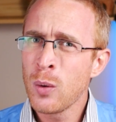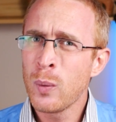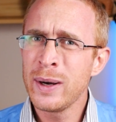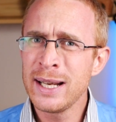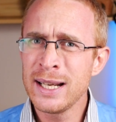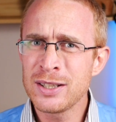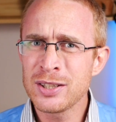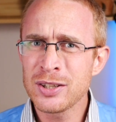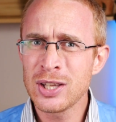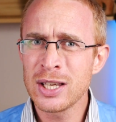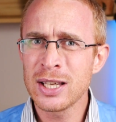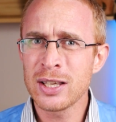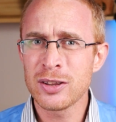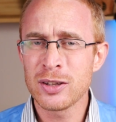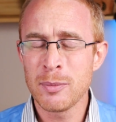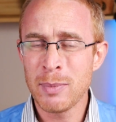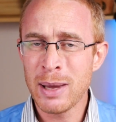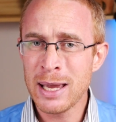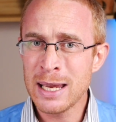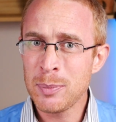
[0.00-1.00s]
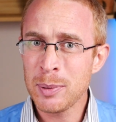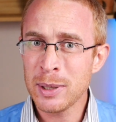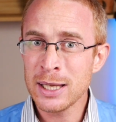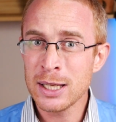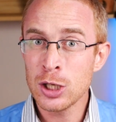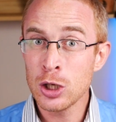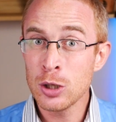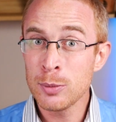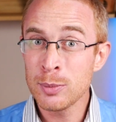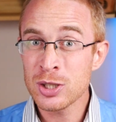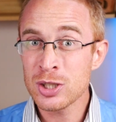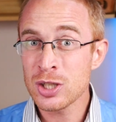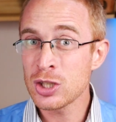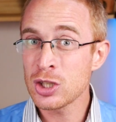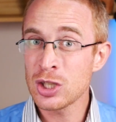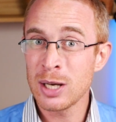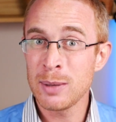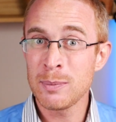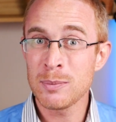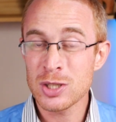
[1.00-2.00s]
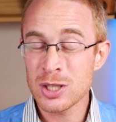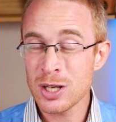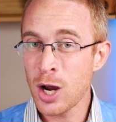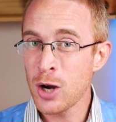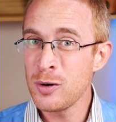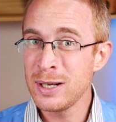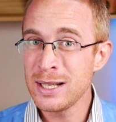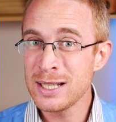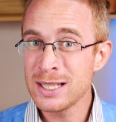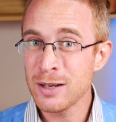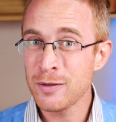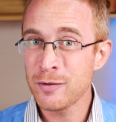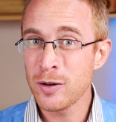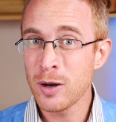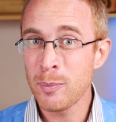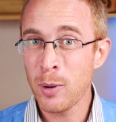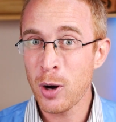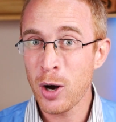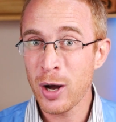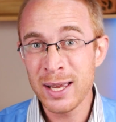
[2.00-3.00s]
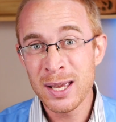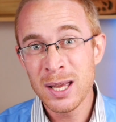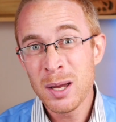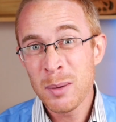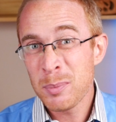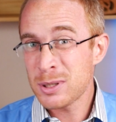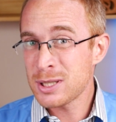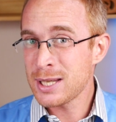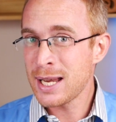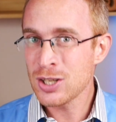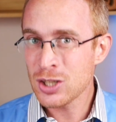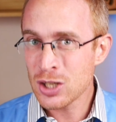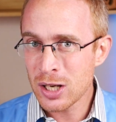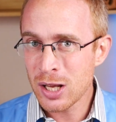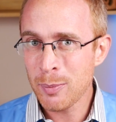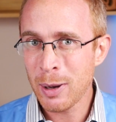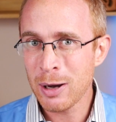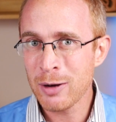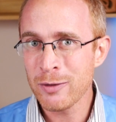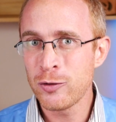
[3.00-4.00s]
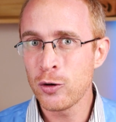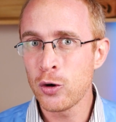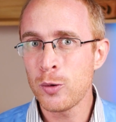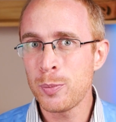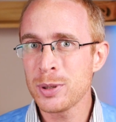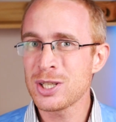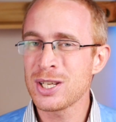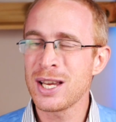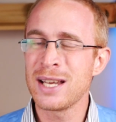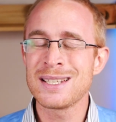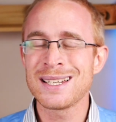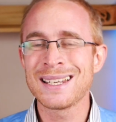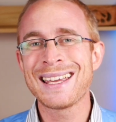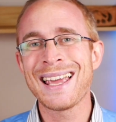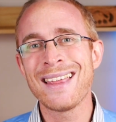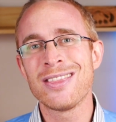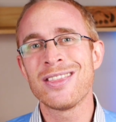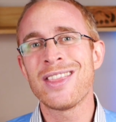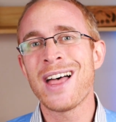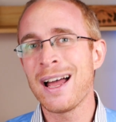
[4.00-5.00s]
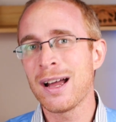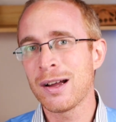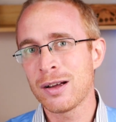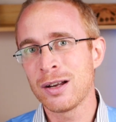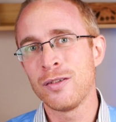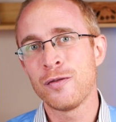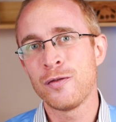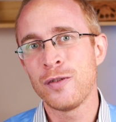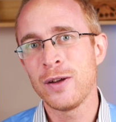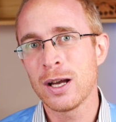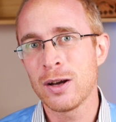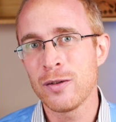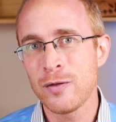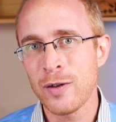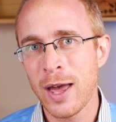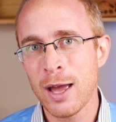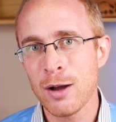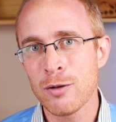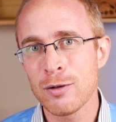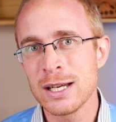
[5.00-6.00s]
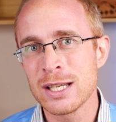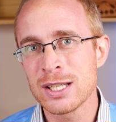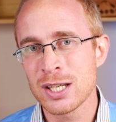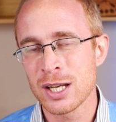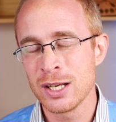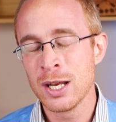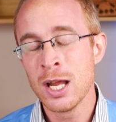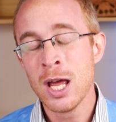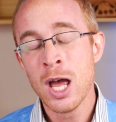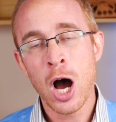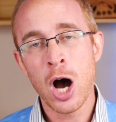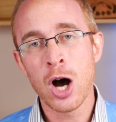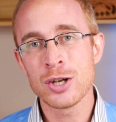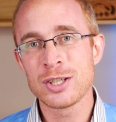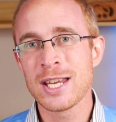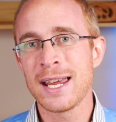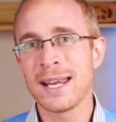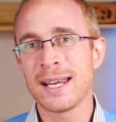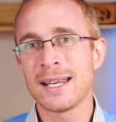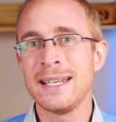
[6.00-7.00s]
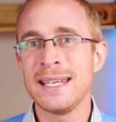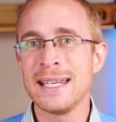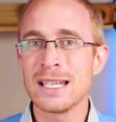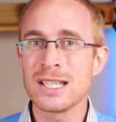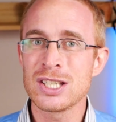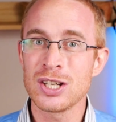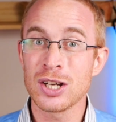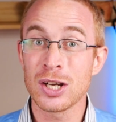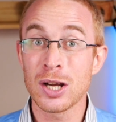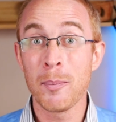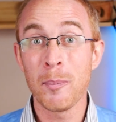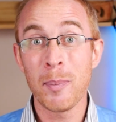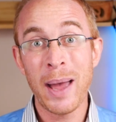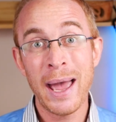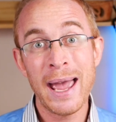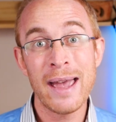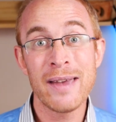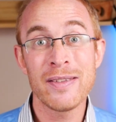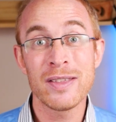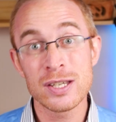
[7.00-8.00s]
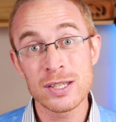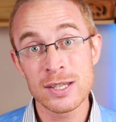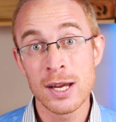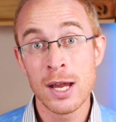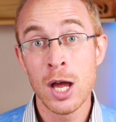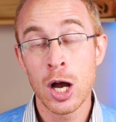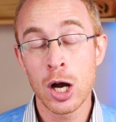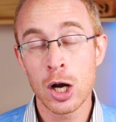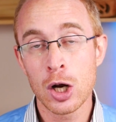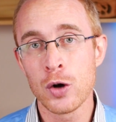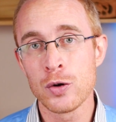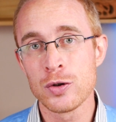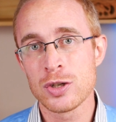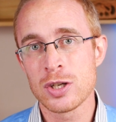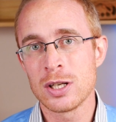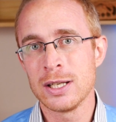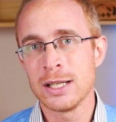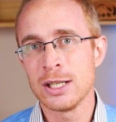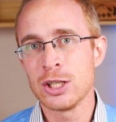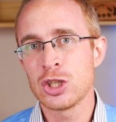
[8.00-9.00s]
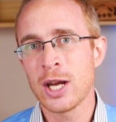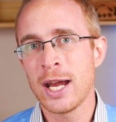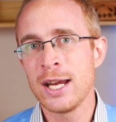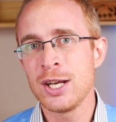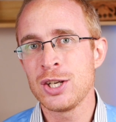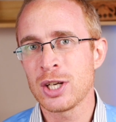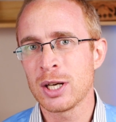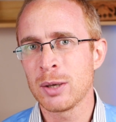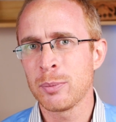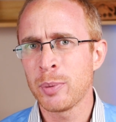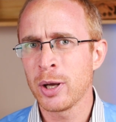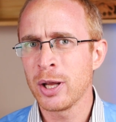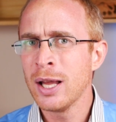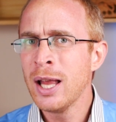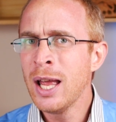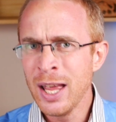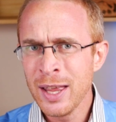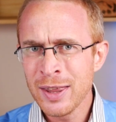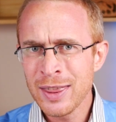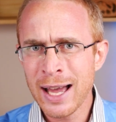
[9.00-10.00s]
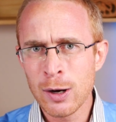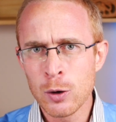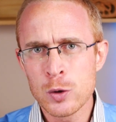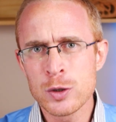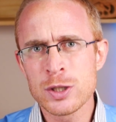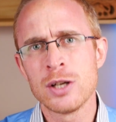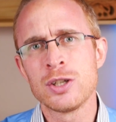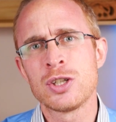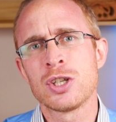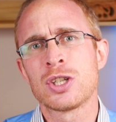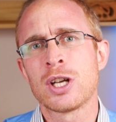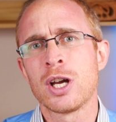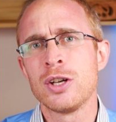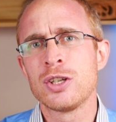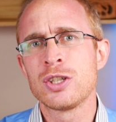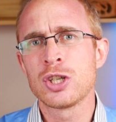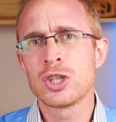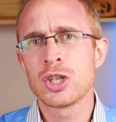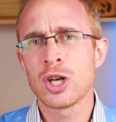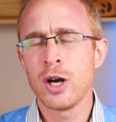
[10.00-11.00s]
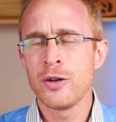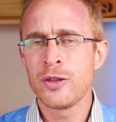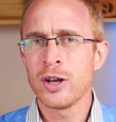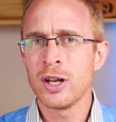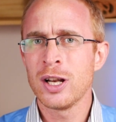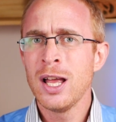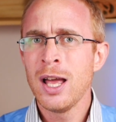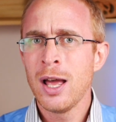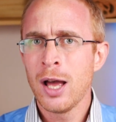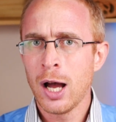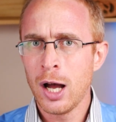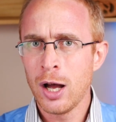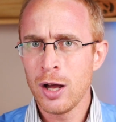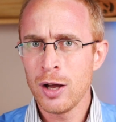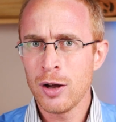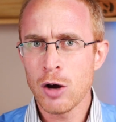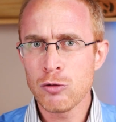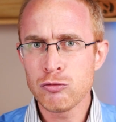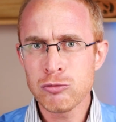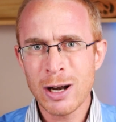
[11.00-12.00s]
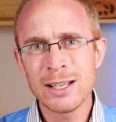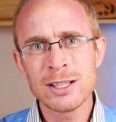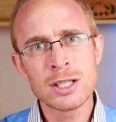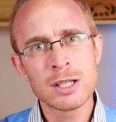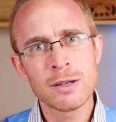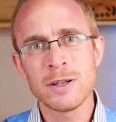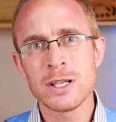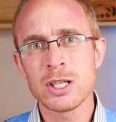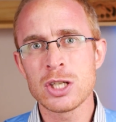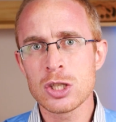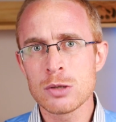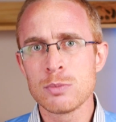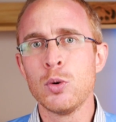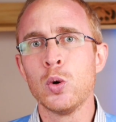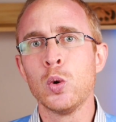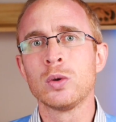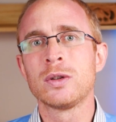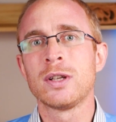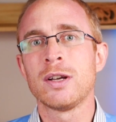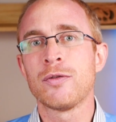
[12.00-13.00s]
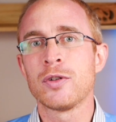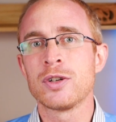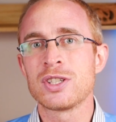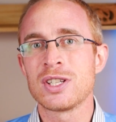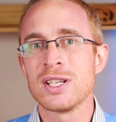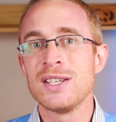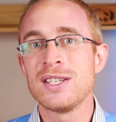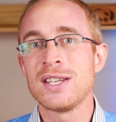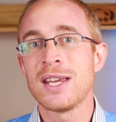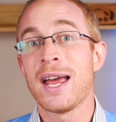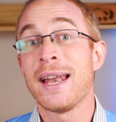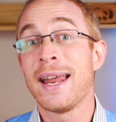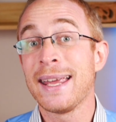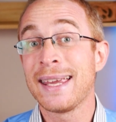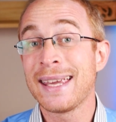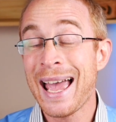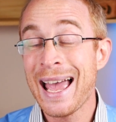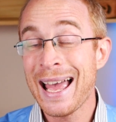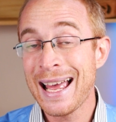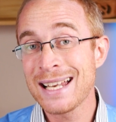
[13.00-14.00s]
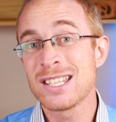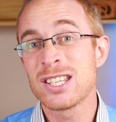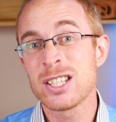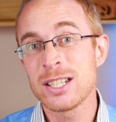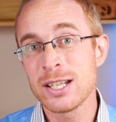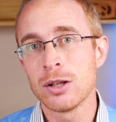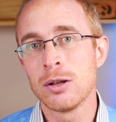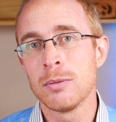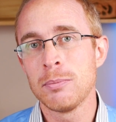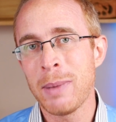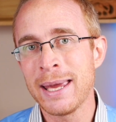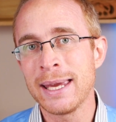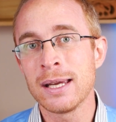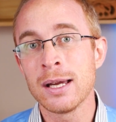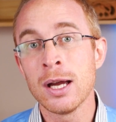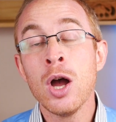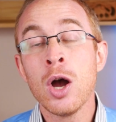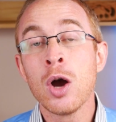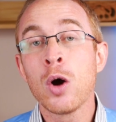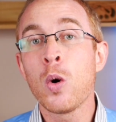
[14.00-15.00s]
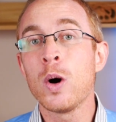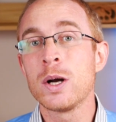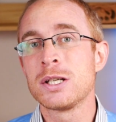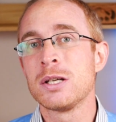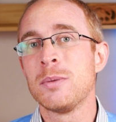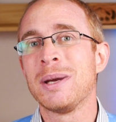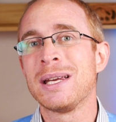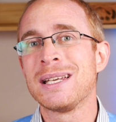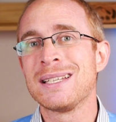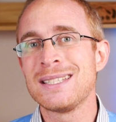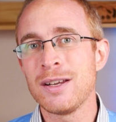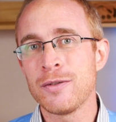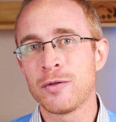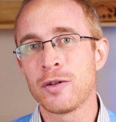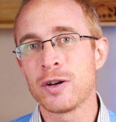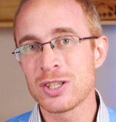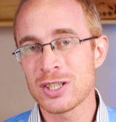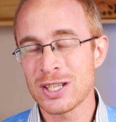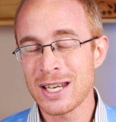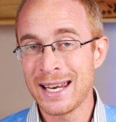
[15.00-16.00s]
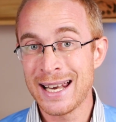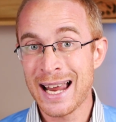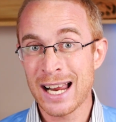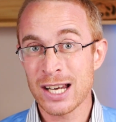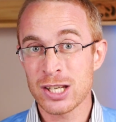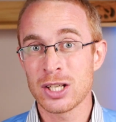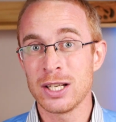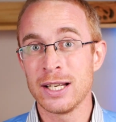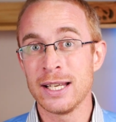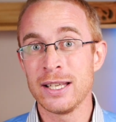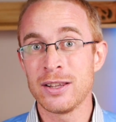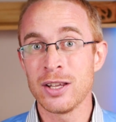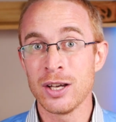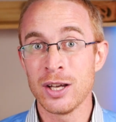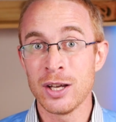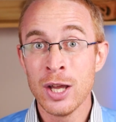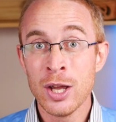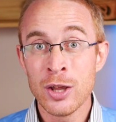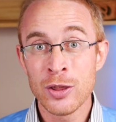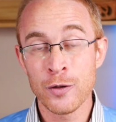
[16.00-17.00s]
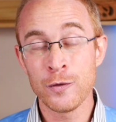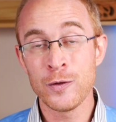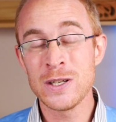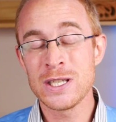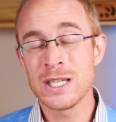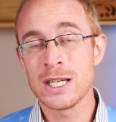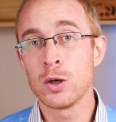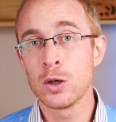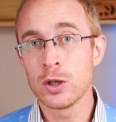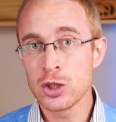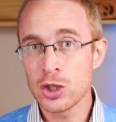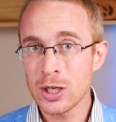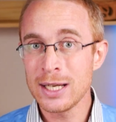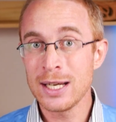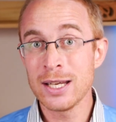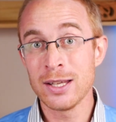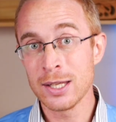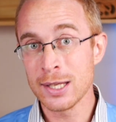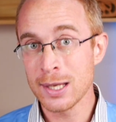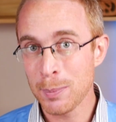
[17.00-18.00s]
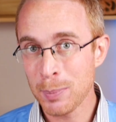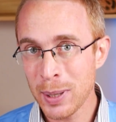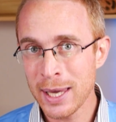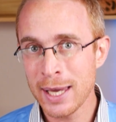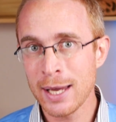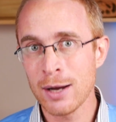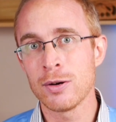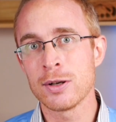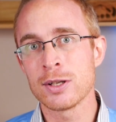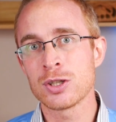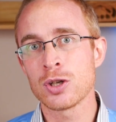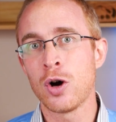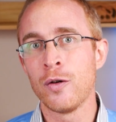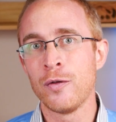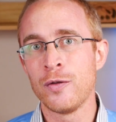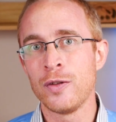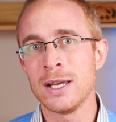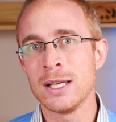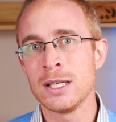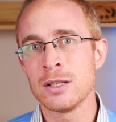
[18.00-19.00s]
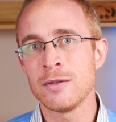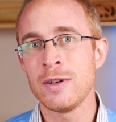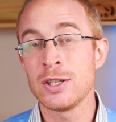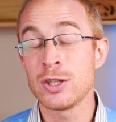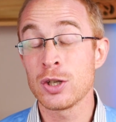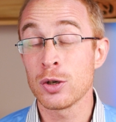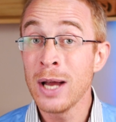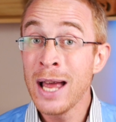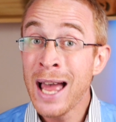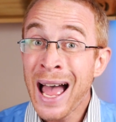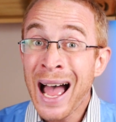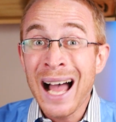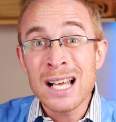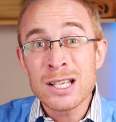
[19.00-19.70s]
We need to think that maybe humans and chimps only differ by potentially about 4%. Again, that kind of figure varies, and our techniques to compare this are constantly changing. But that also just goes to show that a relatively small difference in DNA can still make quite a big difference in actually the physiology and the appearance of the individual.